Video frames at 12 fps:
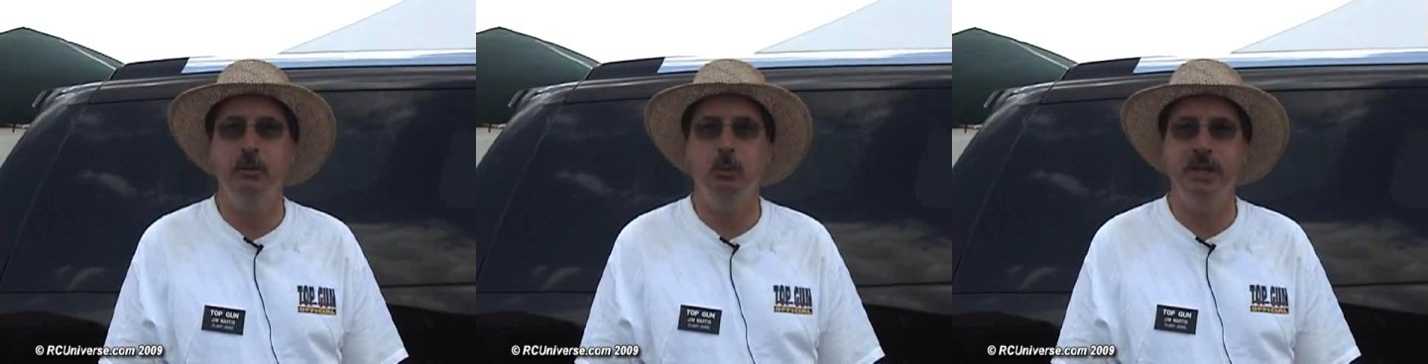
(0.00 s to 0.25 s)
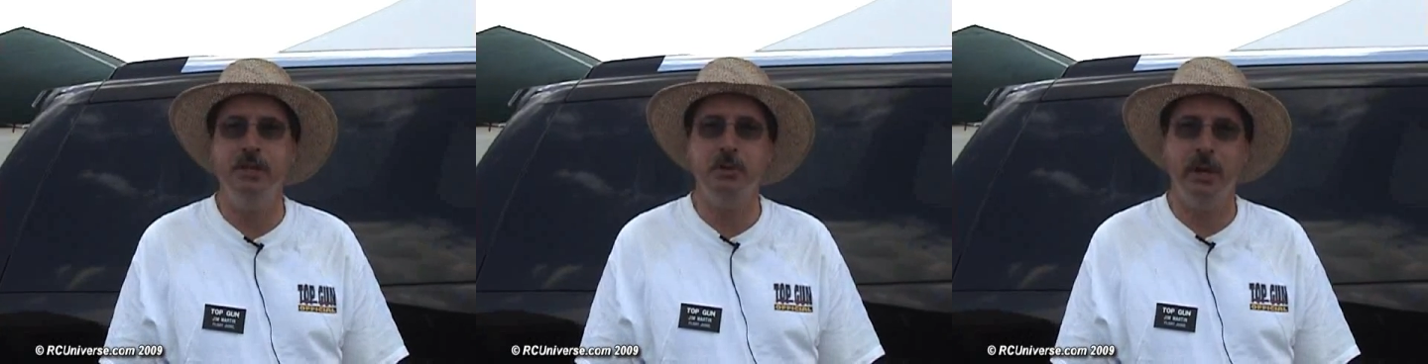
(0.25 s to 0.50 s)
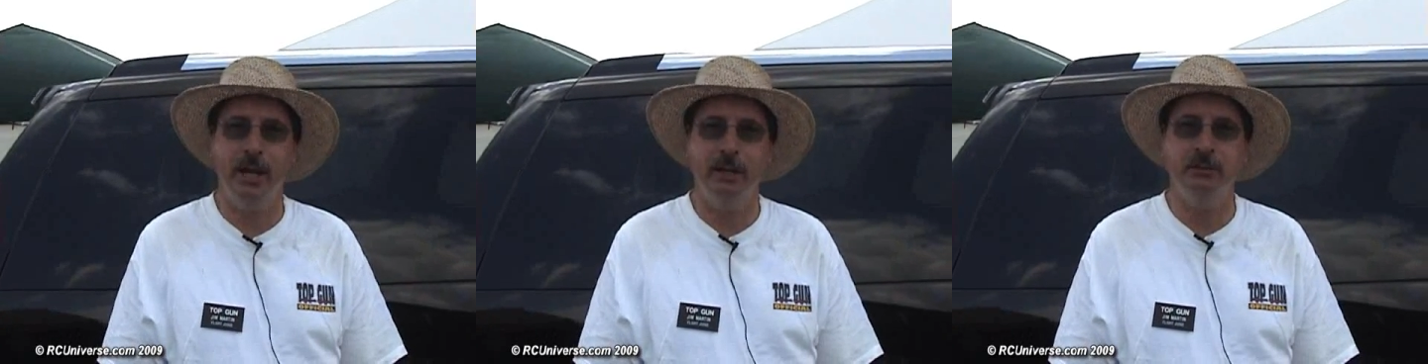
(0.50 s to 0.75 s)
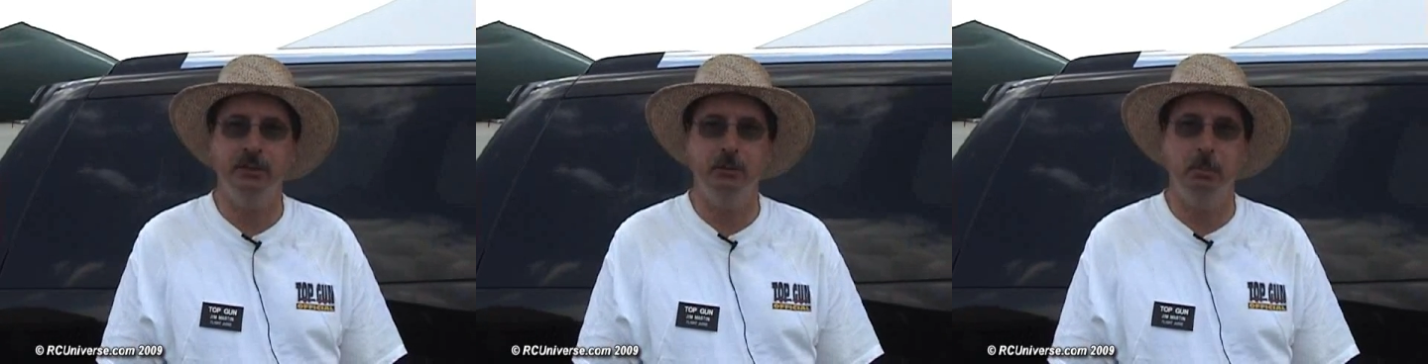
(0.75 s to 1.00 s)

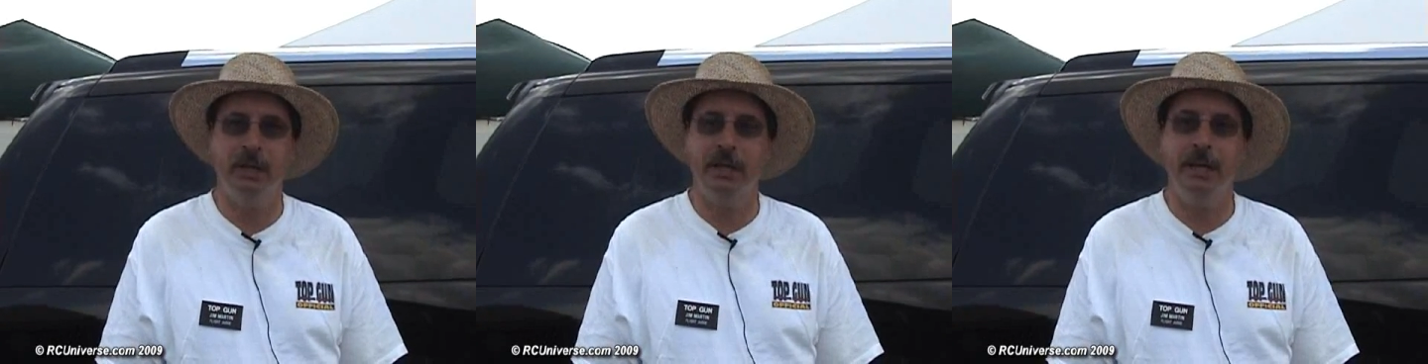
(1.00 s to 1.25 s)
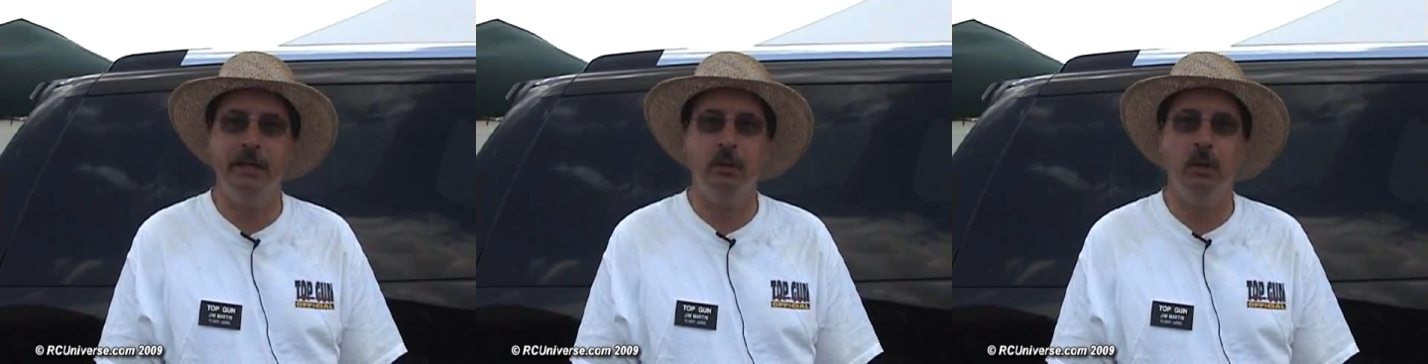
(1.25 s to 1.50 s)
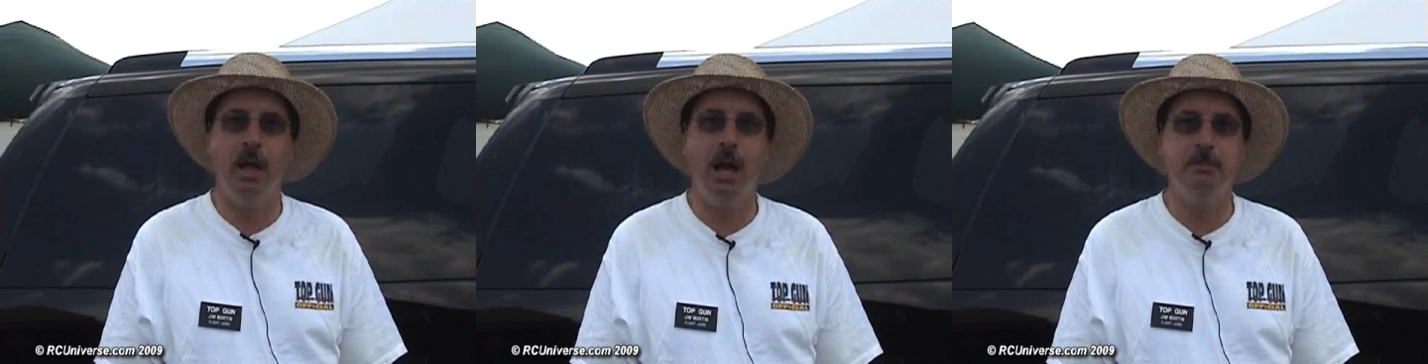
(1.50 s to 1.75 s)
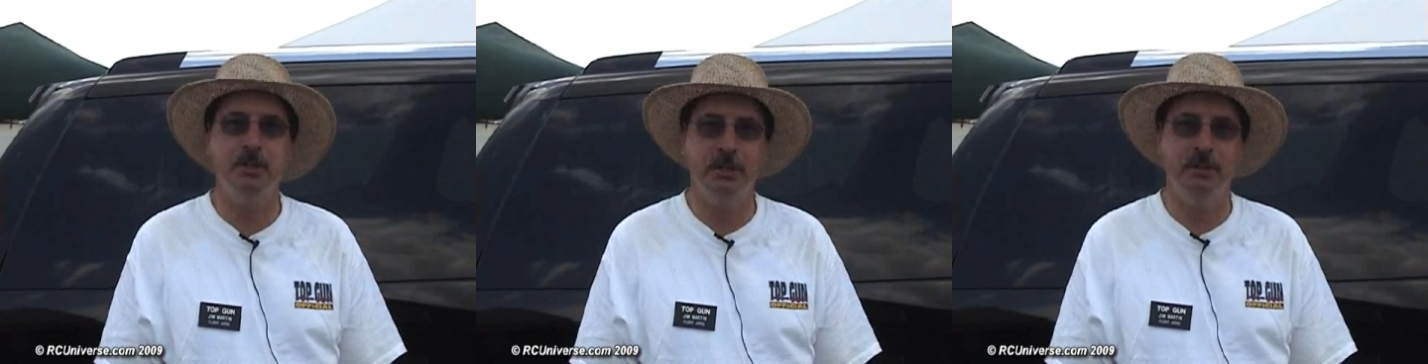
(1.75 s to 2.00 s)
retracts as a mechanical
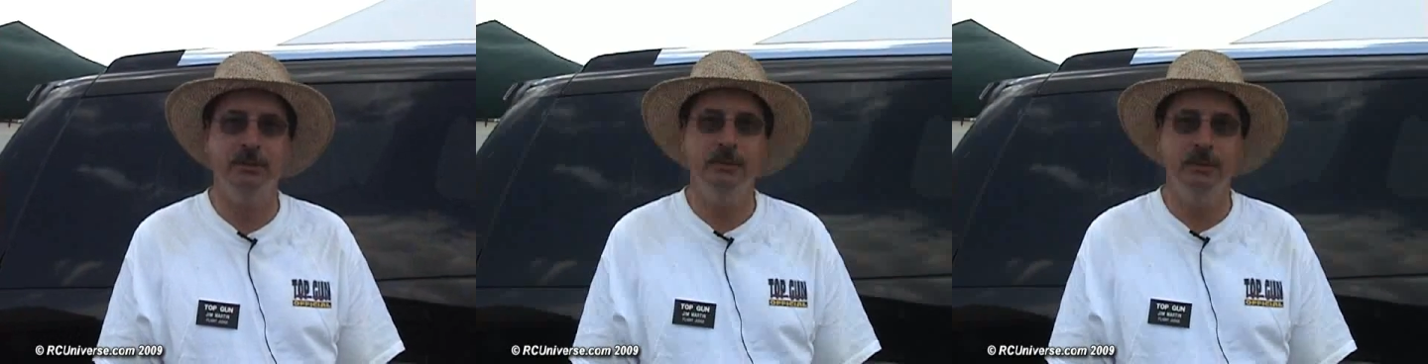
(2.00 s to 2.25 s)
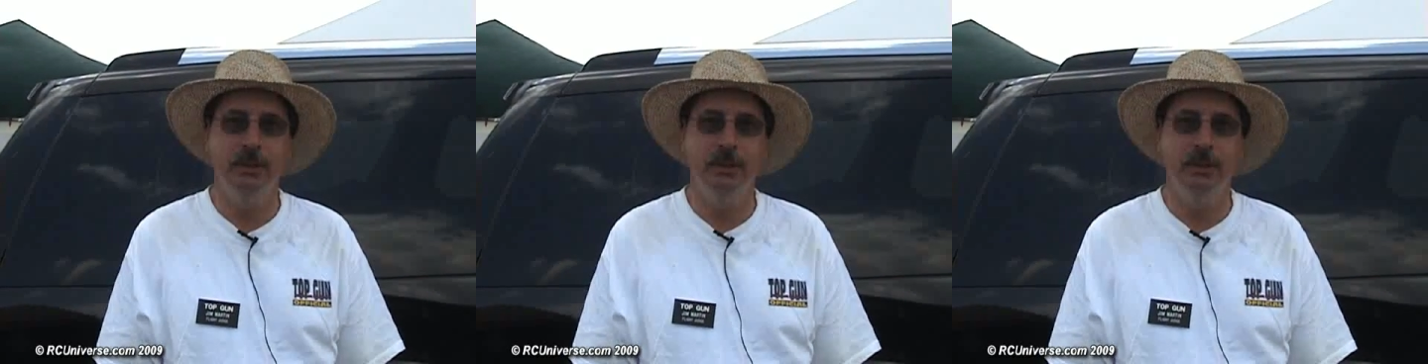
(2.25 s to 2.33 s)
option,